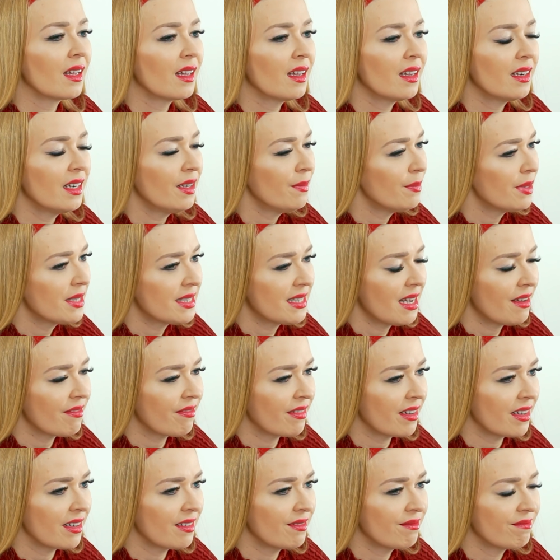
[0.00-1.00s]
Number
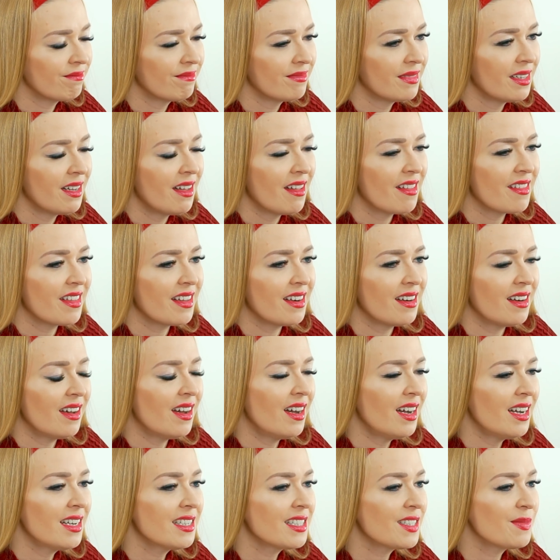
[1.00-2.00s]
7, the
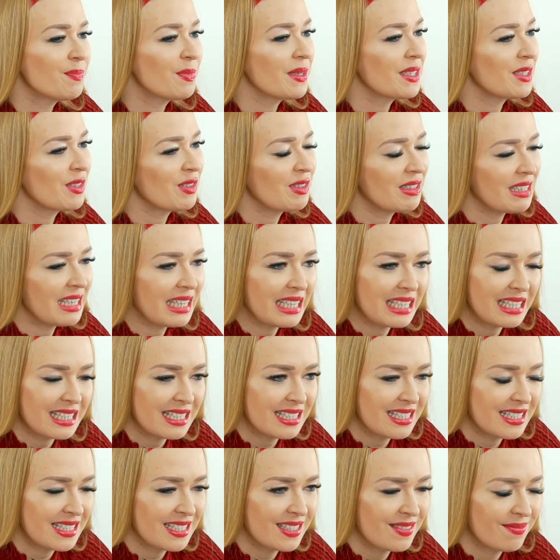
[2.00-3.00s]
last but not
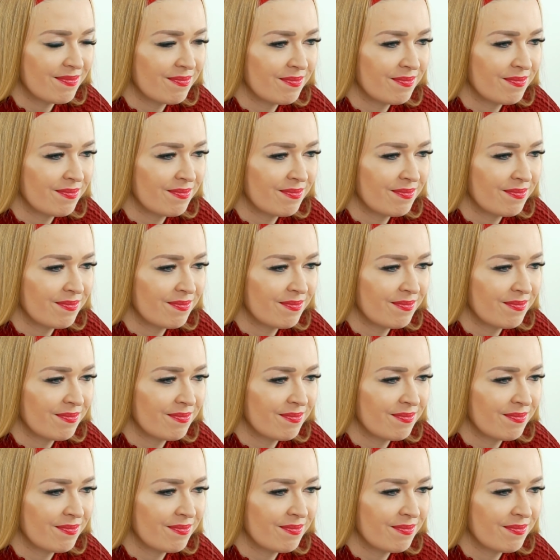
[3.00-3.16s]
least,